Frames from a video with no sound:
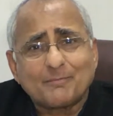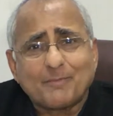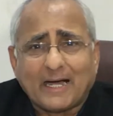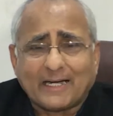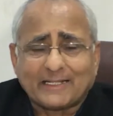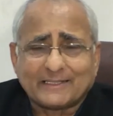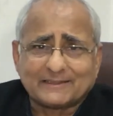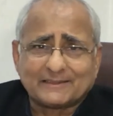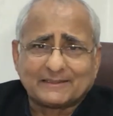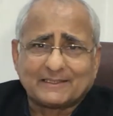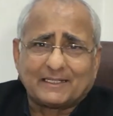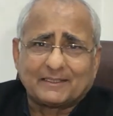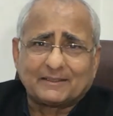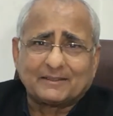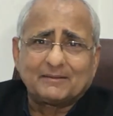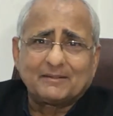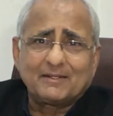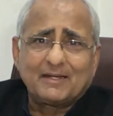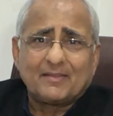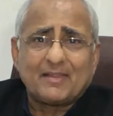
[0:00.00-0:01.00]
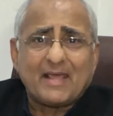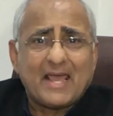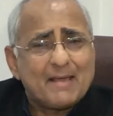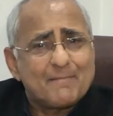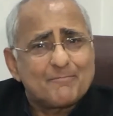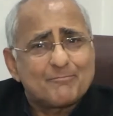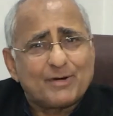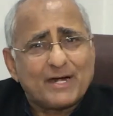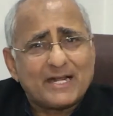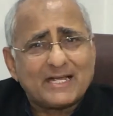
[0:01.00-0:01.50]
Pakistan. They
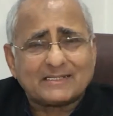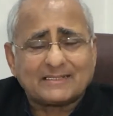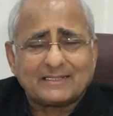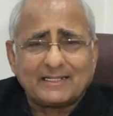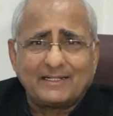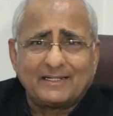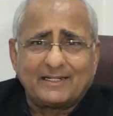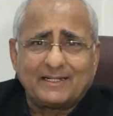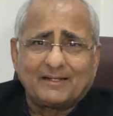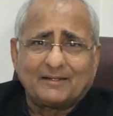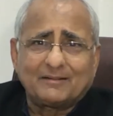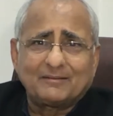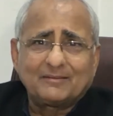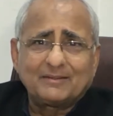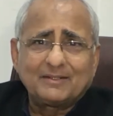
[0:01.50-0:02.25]
embraced India.